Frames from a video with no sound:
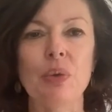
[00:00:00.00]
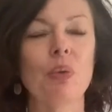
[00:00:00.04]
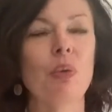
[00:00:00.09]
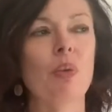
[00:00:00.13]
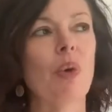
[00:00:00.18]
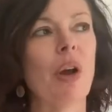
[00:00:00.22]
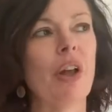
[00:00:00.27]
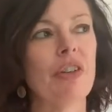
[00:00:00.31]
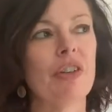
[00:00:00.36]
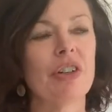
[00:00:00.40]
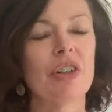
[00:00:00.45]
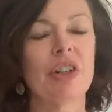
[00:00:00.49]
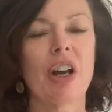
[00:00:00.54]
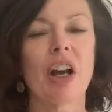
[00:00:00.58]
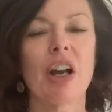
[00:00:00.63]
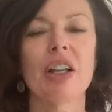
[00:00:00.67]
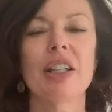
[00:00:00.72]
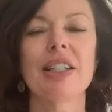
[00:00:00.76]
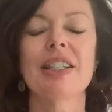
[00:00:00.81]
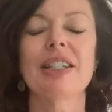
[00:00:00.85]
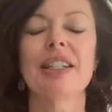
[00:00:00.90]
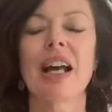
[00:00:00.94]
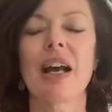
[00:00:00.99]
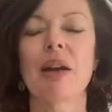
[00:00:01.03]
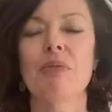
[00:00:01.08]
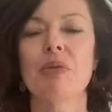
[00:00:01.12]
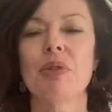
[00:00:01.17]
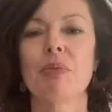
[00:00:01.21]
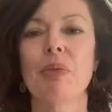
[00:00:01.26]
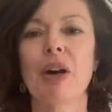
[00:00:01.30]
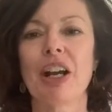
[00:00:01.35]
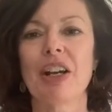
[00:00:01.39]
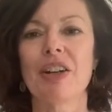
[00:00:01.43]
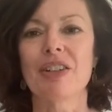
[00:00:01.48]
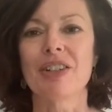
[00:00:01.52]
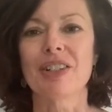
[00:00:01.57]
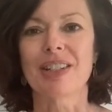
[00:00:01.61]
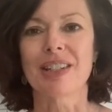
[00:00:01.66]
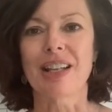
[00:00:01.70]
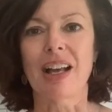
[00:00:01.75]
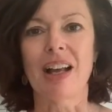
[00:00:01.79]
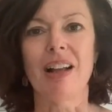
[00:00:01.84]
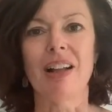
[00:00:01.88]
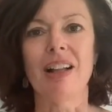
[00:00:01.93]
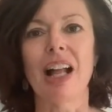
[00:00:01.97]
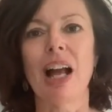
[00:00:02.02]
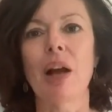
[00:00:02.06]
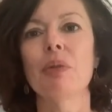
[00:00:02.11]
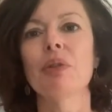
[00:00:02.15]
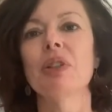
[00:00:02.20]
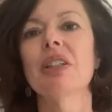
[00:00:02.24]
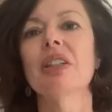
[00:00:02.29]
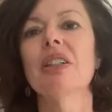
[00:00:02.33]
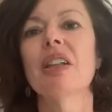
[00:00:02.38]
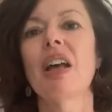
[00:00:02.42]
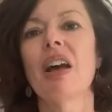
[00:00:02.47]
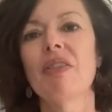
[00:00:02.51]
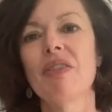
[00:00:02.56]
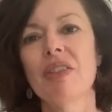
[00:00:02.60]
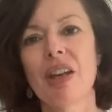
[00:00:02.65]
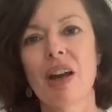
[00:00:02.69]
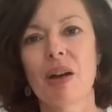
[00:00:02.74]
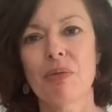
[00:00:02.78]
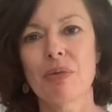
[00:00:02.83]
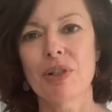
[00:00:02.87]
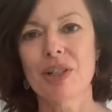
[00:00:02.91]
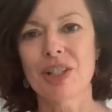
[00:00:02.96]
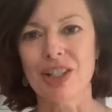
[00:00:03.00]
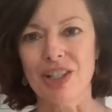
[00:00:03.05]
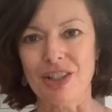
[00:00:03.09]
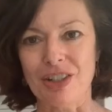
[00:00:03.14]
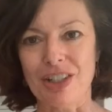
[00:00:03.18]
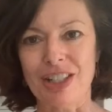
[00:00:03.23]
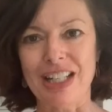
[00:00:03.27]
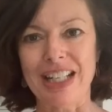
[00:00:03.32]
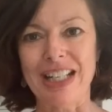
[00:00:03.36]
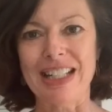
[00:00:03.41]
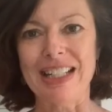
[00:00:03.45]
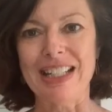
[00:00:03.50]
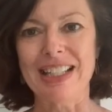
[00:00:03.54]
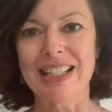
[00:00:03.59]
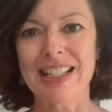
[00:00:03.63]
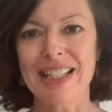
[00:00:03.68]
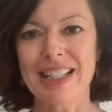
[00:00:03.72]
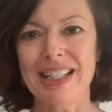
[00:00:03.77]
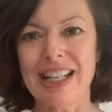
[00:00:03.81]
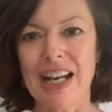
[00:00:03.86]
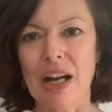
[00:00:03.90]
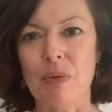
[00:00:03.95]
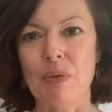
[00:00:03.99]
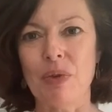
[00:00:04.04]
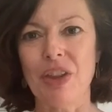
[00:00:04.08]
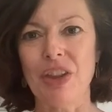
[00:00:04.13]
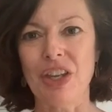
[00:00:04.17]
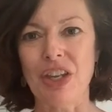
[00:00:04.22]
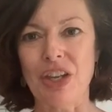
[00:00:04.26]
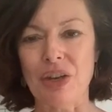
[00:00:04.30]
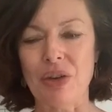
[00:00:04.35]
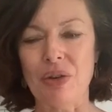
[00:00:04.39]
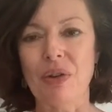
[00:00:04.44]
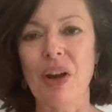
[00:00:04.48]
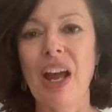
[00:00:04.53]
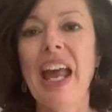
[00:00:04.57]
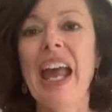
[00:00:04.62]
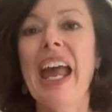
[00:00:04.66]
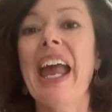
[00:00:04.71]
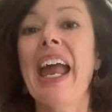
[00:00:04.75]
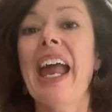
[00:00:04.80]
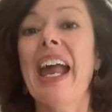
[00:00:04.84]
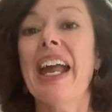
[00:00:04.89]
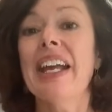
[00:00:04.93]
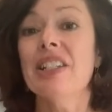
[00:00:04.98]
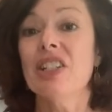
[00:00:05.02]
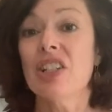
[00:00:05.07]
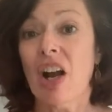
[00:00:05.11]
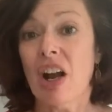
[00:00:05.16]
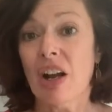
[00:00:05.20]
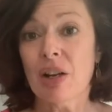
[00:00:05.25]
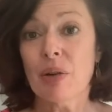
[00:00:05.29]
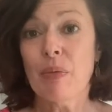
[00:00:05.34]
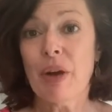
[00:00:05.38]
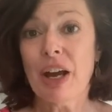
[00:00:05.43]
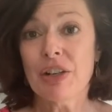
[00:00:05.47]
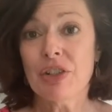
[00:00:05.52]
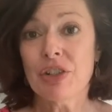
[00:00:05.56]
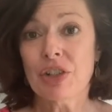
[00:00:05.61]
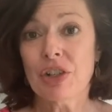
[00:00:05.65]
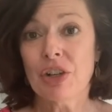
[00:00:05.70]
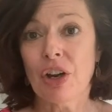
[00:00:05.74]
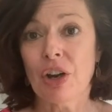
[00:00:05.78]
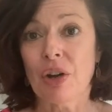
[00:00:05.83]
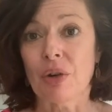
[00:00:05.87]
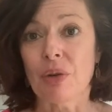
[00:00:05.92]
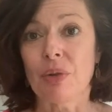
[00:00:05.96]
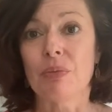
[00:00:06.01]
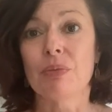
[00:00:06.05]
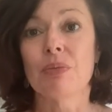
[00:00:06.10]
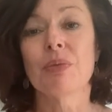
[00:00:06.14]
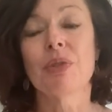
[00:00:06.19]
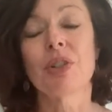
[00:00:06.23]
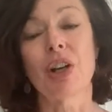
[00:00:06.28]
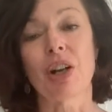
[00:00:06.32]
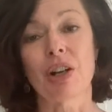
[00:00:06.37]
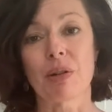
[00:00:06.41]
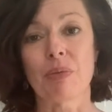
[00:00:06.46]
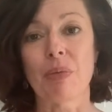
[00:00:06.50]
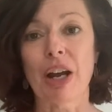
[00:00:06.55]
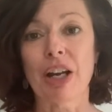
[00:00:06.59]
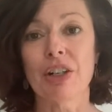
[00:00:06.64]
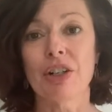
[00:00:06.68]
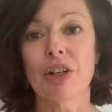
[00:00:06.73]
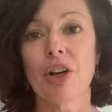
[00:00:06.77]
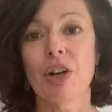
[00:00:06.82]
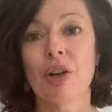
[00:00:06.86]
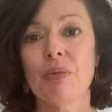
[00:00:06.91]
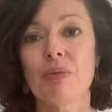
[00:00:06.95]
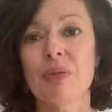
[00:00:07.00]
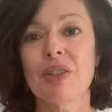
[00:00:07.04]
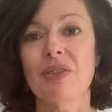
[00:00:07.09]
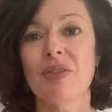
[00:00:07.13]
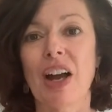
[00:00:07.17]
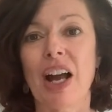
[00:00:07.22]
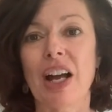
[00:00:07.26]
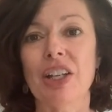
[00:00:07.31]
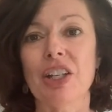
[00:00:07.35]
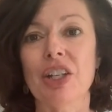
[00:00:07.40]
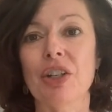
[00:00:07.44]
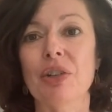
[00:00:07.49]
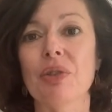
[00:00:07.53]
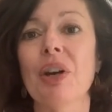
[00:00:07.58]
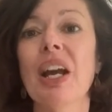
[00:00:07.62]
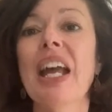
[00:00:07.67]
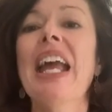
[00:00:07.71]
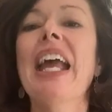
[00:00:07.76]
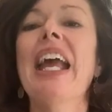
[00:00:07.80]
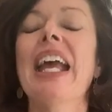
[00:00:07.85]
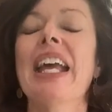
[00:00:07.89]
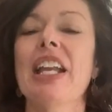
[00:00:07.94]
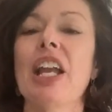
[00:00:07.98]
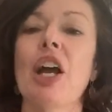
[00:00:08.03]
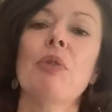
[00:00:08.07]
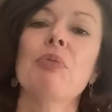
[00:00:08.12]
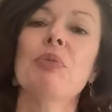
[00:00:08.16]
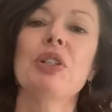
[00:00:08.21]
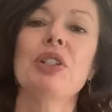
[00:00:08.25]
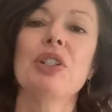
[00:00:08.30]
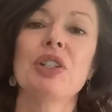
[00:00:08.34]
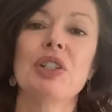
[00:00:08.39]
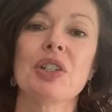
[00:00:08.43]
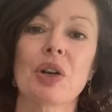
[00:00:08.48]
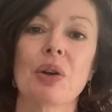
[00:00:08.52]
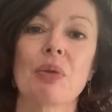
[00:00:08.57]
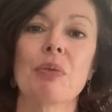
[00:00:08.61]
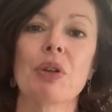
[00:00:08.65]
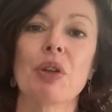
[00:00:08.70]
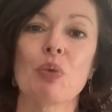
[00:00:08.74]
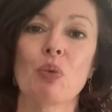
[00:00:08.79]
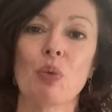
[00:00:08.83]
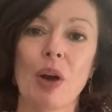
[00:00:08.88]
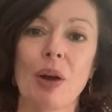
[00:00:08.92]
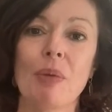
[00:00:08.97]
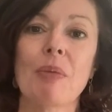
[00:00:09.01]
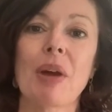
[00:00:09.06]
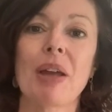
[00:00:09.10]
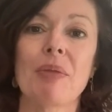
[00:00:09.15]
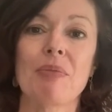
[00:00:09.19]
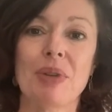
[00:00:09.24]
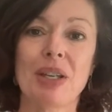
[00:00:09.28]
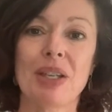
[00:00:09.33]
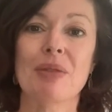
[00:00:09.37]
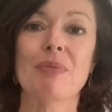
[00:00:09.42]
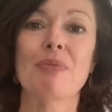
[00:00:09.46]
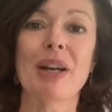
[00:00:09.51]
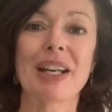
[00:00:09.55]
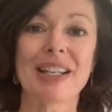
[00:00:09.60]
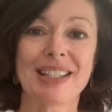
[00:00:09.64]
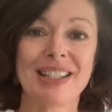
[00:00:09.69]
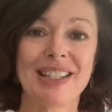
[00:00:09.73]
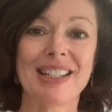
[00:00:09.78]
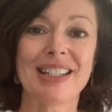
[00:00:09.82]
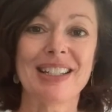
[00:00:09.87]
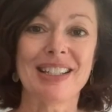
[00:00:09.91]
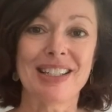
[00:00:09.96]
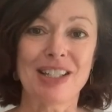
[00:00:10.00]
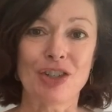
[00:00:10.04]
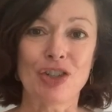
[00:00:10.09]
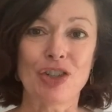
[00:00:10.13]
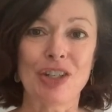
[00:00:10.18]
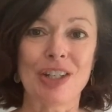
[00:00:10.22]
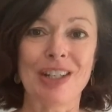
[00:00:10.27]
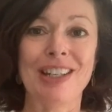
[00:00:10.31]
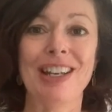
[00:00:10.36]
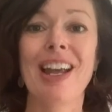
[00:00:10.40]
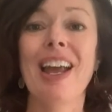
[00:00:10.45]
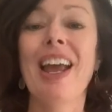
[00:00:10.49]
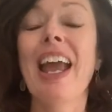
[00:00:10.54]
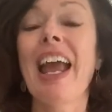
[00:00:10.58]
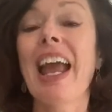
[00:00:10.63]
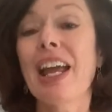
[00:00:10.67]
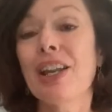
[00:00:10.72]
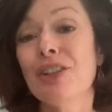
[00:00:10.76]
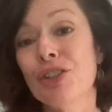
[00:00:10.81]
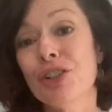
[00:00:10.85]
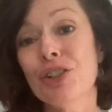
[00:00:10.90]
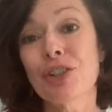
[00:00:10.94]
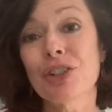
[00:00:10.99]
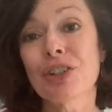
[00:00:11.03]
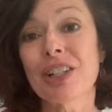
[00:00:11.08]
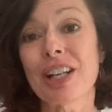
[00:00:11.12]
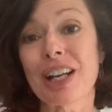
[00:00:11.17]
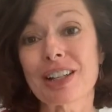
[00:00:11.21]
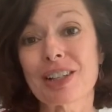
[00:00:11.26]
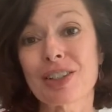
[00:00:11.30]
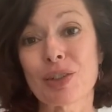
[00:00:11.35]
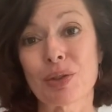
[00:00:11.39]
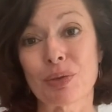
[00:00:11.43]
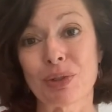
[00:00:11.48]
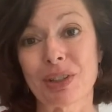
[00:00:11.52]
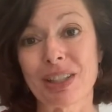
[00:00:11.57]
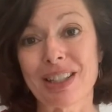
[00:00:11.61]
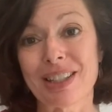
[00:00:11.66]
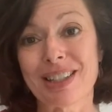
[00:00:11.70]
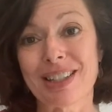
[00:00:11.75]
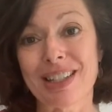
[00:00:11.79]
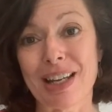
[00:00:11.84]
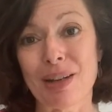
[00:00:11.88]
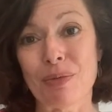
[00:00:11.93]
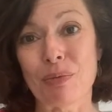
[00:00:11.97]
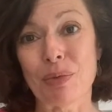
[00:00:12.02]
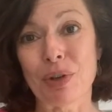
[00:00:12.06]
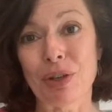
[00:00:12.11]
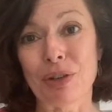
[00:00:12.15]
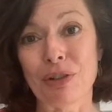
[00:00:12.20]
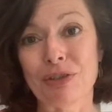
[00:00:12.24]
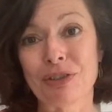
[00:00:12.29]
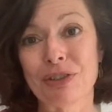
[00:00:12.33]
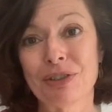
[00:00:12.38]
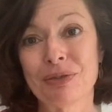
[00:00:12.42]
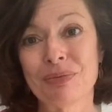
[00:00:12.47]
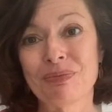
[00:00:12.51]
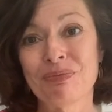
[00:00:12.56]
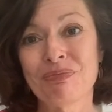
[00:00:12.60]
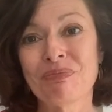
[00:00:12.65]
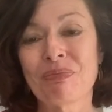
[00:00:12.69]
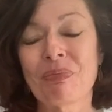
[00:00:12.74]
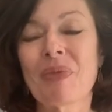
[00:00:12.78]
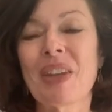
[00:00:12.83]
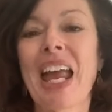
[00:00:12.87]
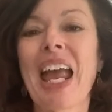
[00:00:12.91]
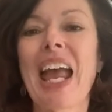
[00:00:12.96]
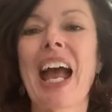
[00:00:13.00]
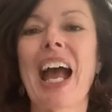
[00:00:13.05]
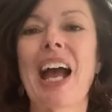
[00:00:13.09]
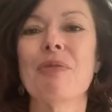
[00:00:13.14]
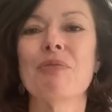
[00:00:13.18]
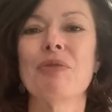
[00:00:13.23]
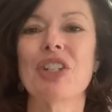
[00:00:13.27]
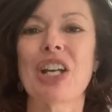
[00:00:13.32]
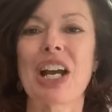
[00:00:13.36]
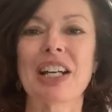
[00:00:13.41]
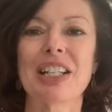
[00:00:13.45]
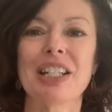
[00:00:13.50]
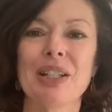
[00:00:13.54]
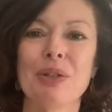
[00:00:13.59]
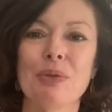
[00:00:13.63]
whether or not it's time to buy or sell, I would love the opportunity to sit down with you and talk about your home, talk about your home's value, and help you determine what might be the best decision in your next real estate move. I'm Jackie